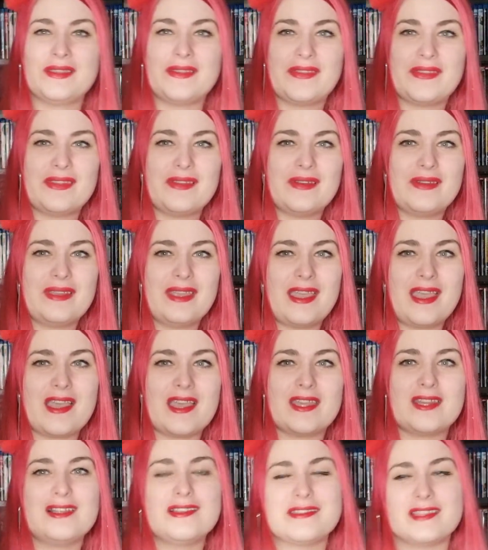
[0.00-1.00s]
So, yeah.
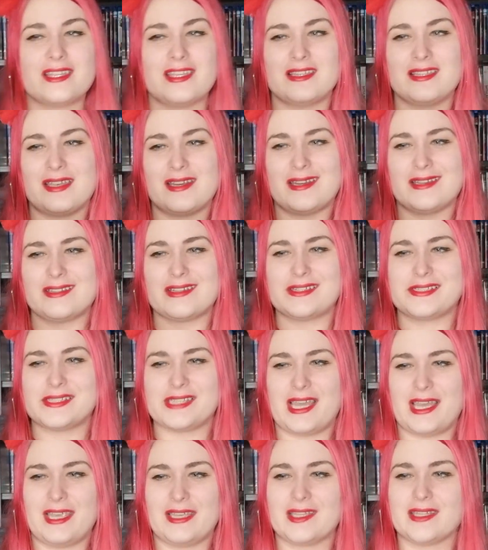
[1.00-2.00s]
And also, the director
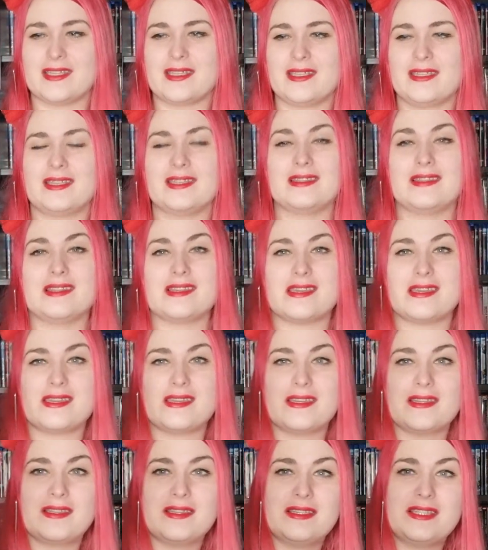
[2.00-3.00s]
signed the
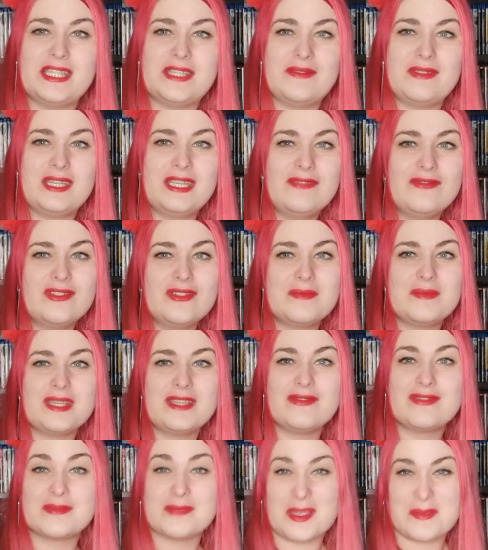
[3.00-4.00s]
DVD for me
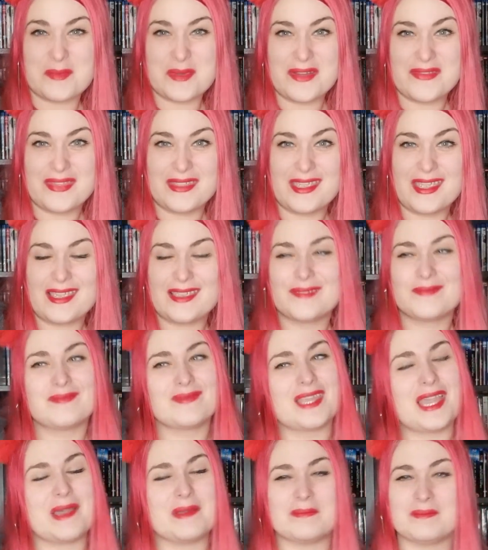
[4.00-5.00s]
for my birthday.
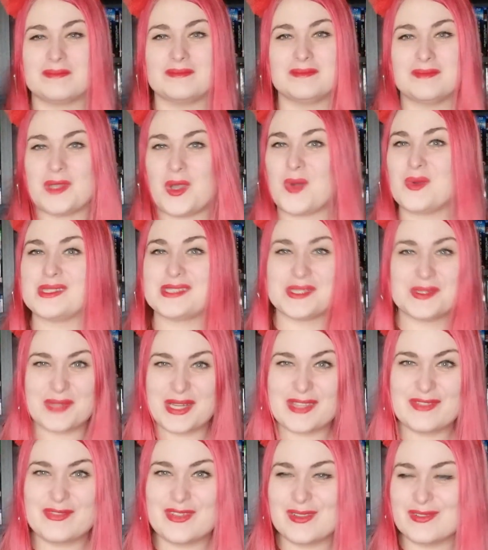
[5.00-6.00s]
I'm always
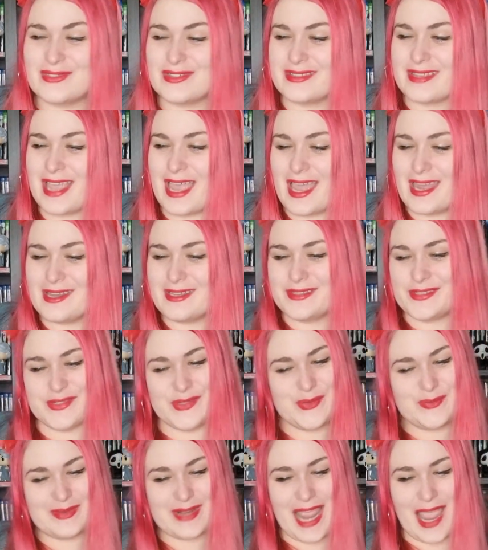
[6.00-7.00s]
grateful for that.
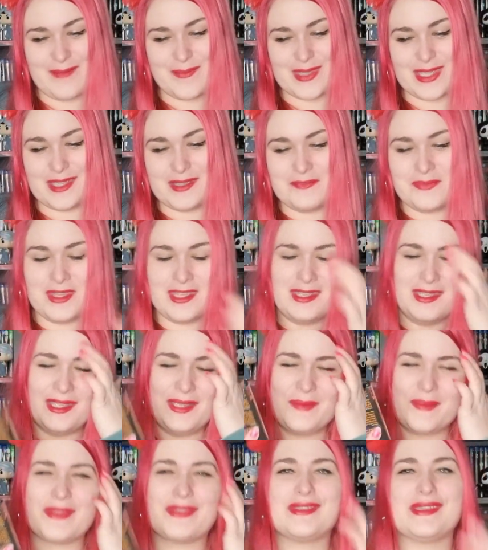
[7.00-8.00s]
Super happy.
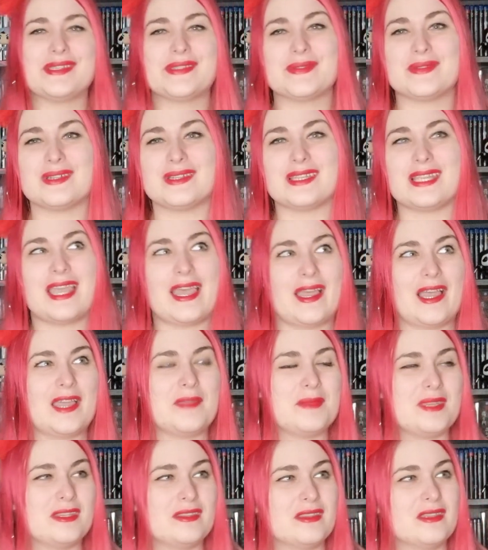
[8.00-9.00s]
But this one, yeah, I
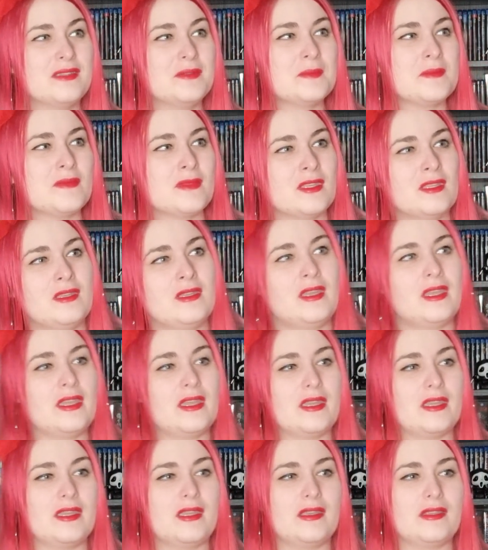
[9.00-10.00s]
mean,
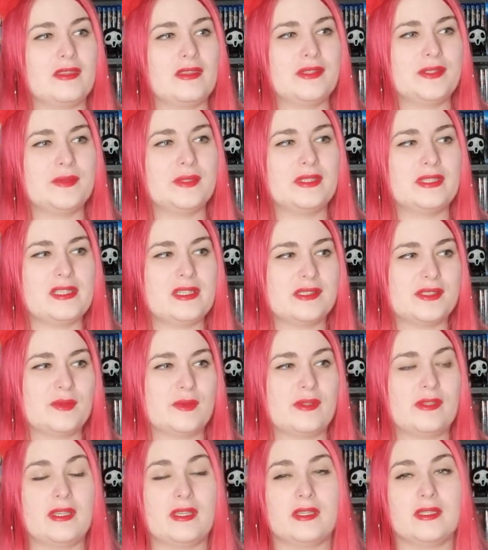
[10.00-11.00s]
this one deals
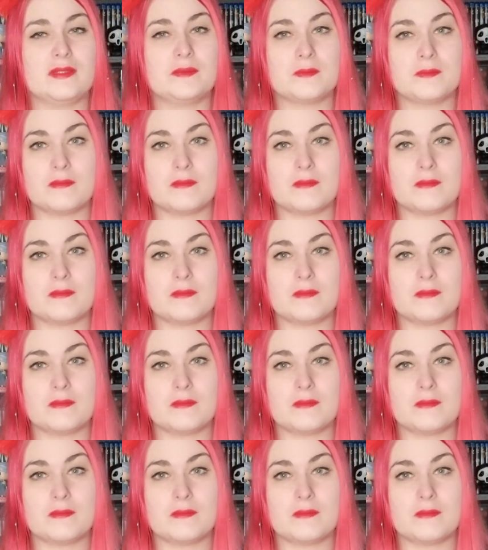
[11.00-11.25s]
with a